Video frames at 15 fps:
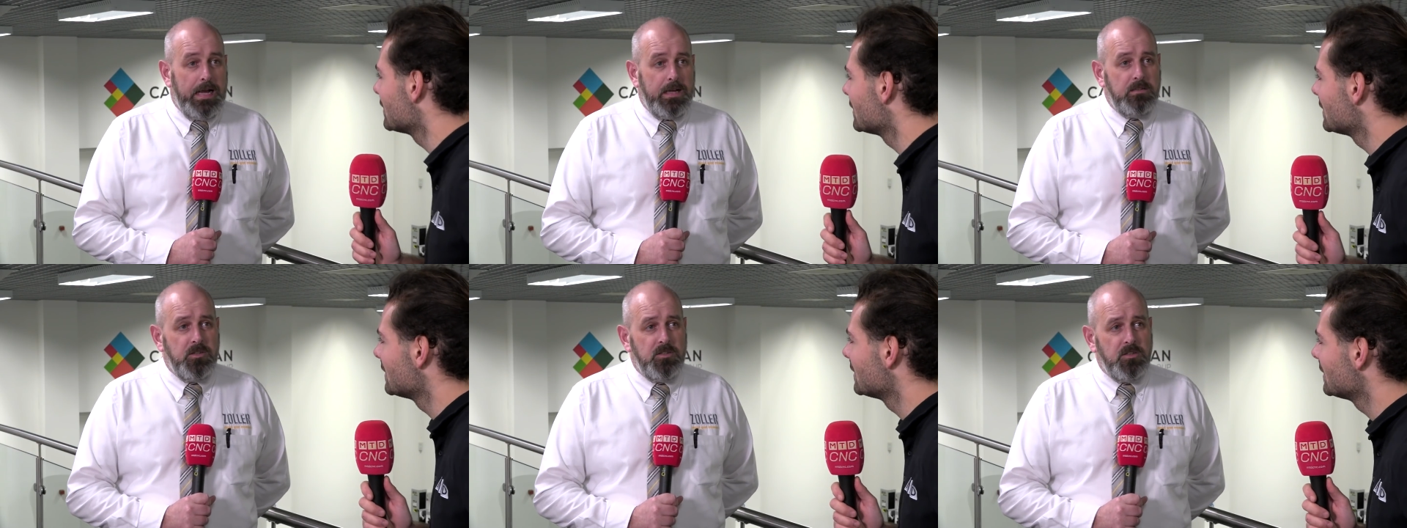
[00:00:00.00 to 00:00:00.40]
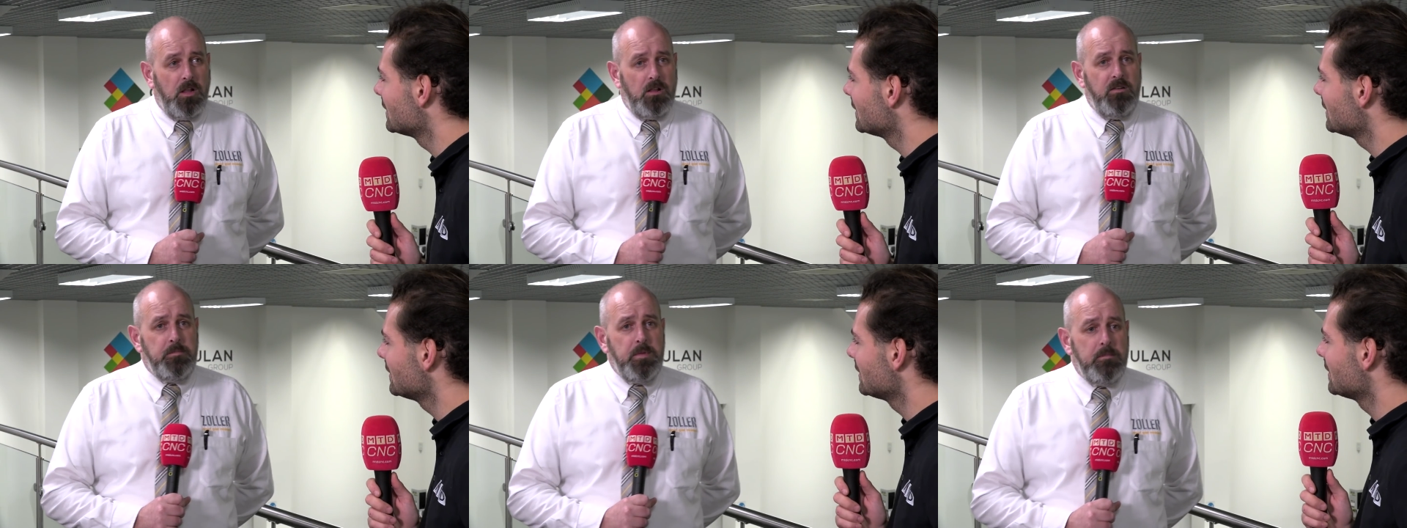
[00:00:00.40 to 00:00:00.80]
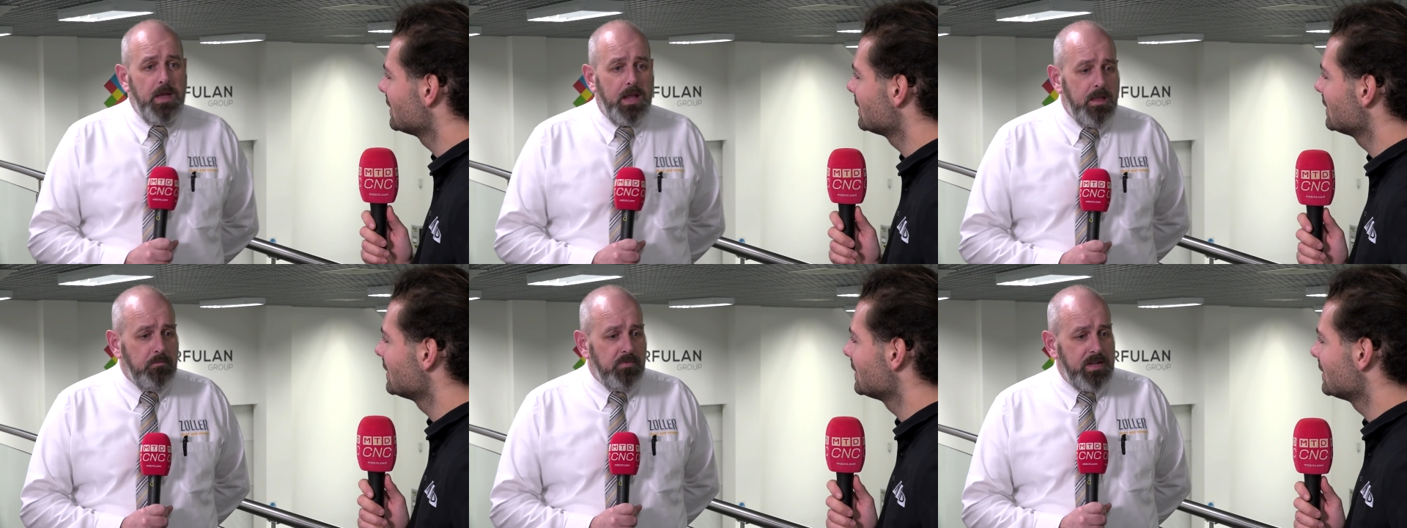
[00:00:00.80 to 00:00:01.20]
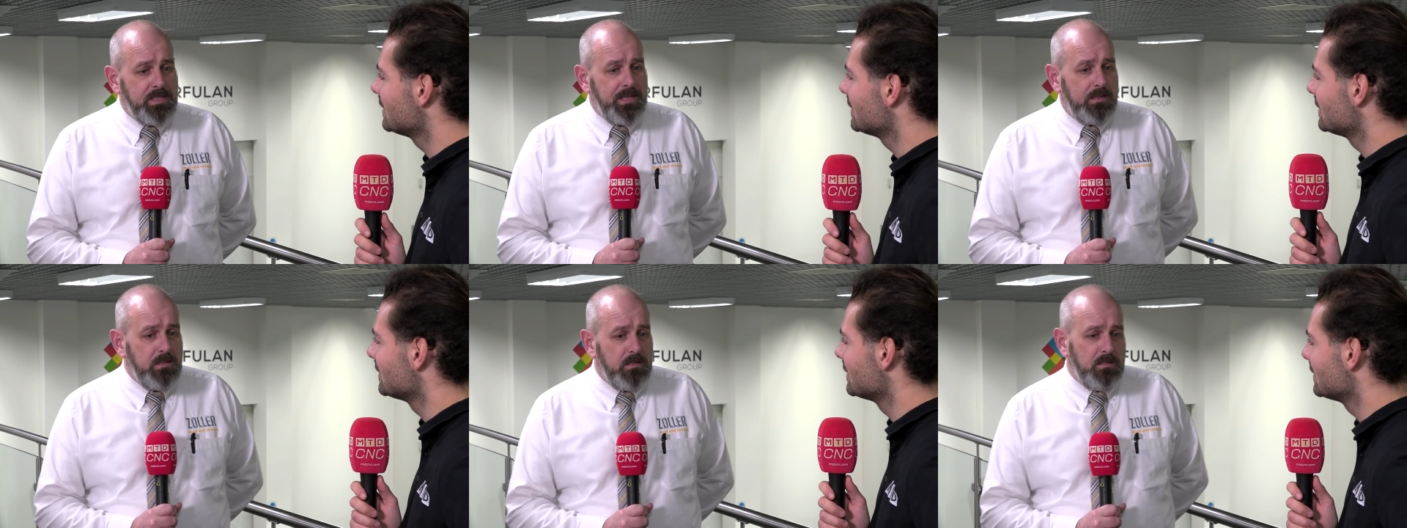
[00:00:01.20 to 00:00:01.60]
Speaker 1: Uh, so Zoller have been making
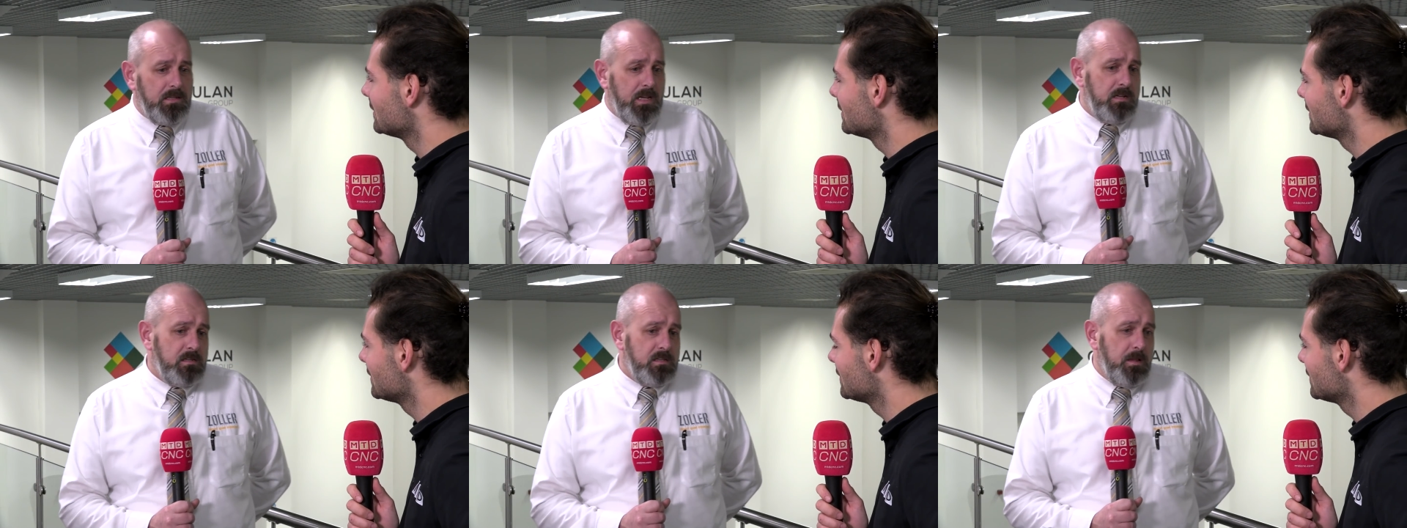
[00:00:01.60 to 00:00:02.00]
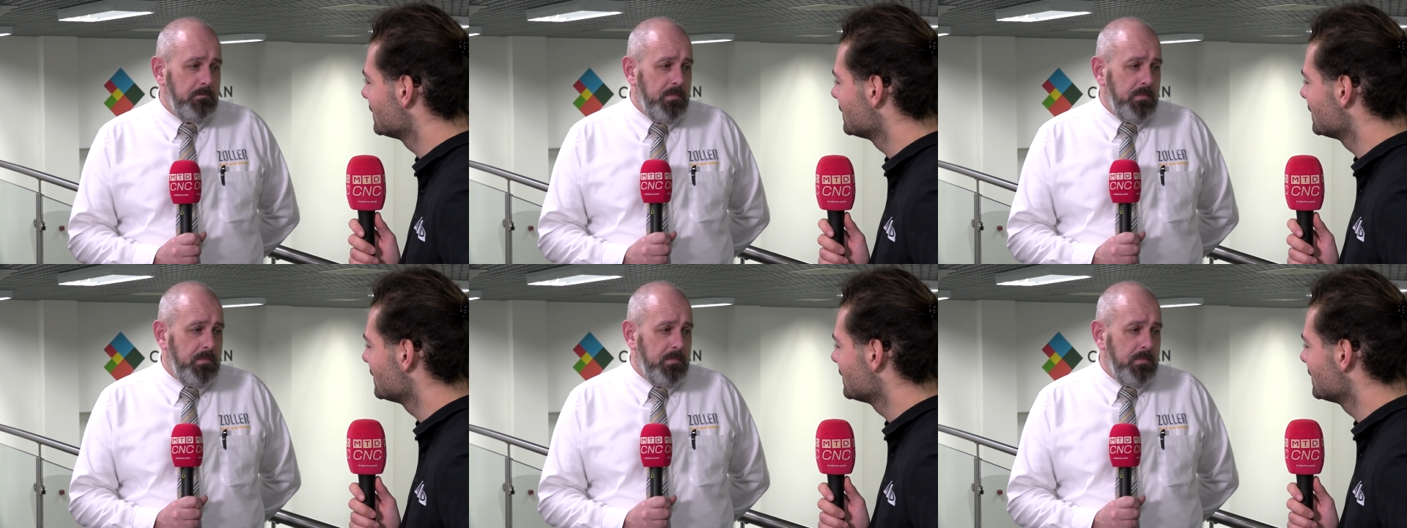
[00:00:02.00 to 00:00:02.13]
presetters since the